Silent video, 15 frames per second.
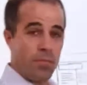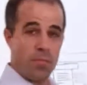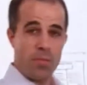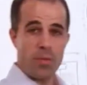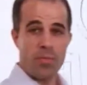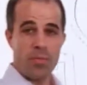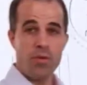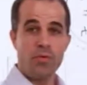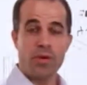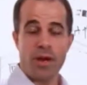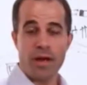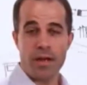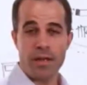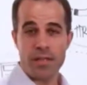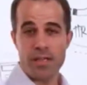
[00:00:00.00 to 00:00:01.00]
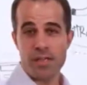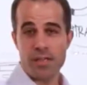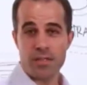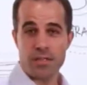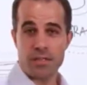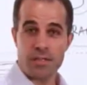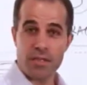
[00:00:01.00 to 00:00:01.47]
we move on
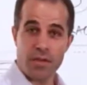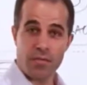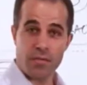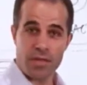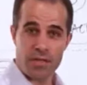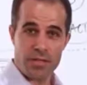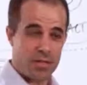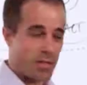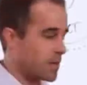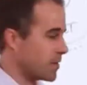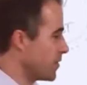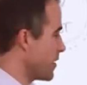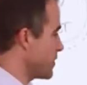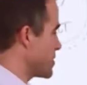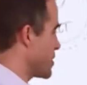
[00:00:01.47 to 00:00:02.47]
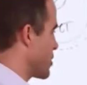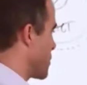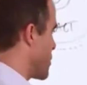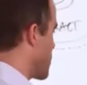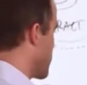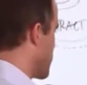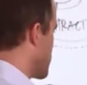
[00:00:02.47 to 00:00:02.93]
into the sell phase of lifecycle
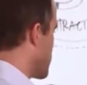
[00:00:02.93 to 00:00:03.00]
marketing.